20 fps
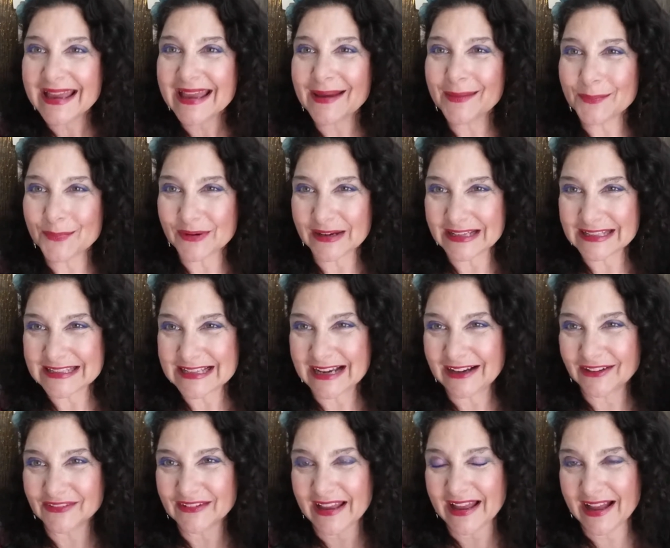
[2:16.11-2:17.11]
and bring
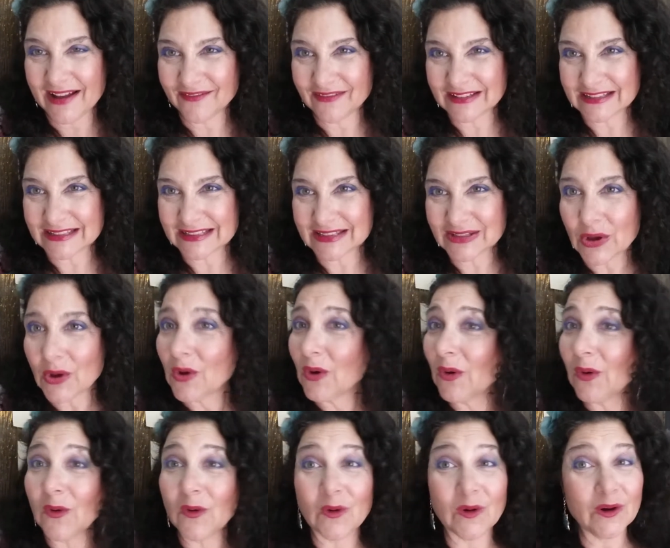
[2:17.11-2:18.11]
down the heavens
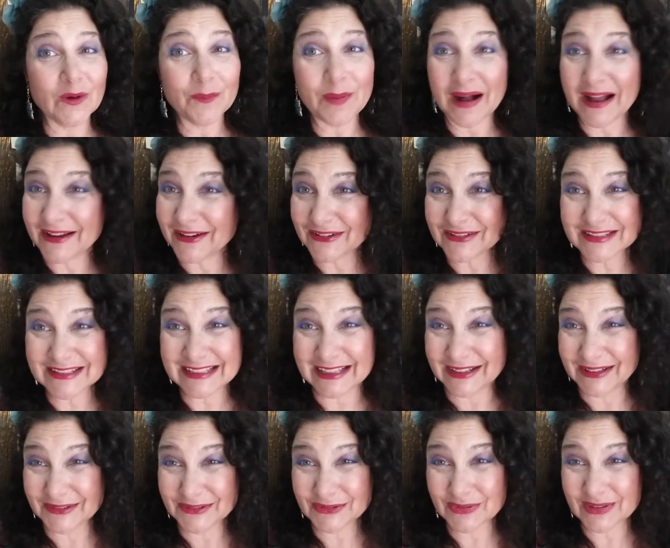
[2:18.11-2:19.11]
all by
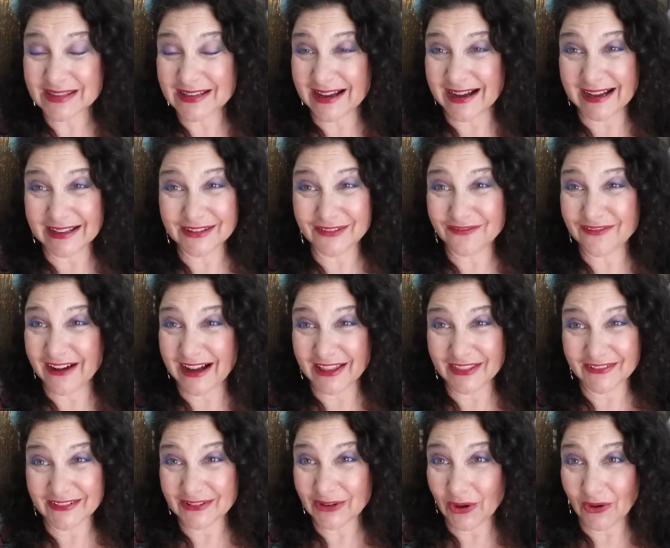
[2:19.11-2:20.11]
ourselves with God the
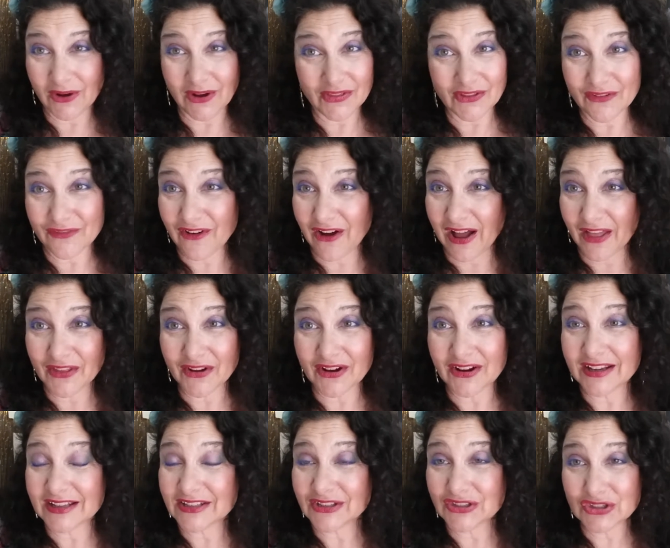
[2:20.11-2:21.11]
Father and the
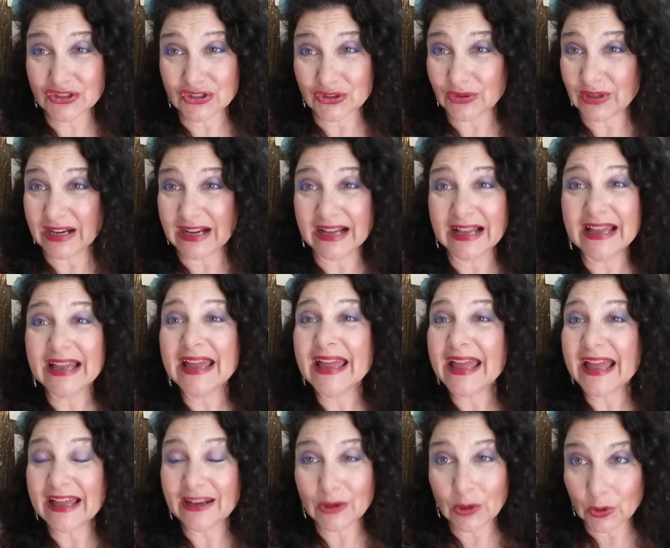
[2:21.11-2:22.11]
Father Yeshua
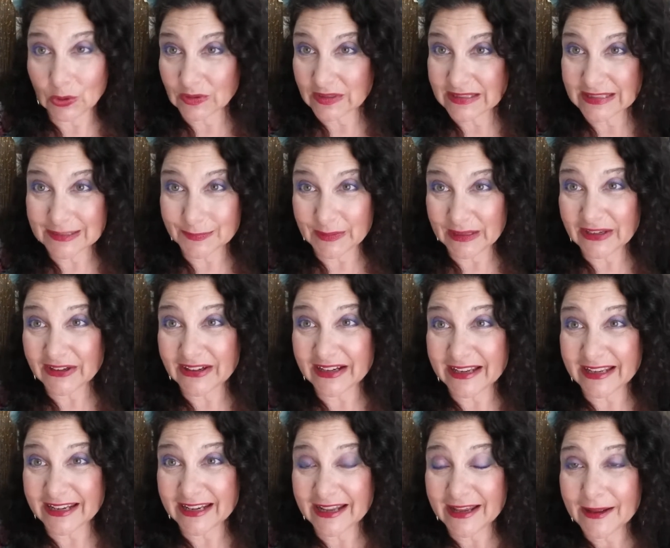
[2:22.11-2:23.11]
and Holy
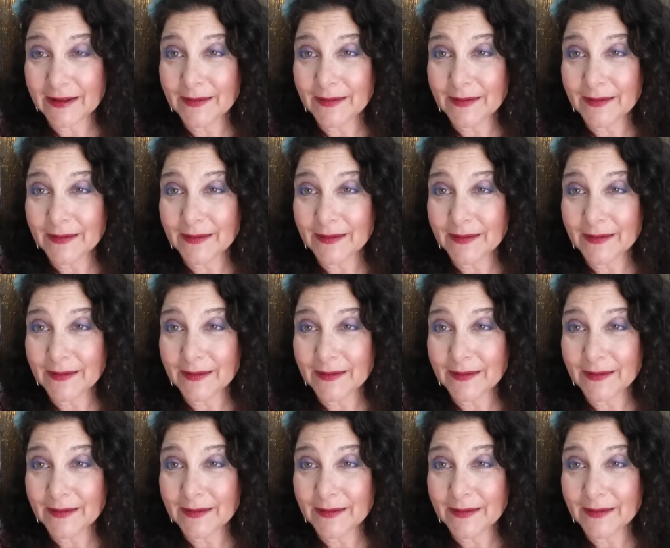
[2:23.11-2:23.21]
Spirit.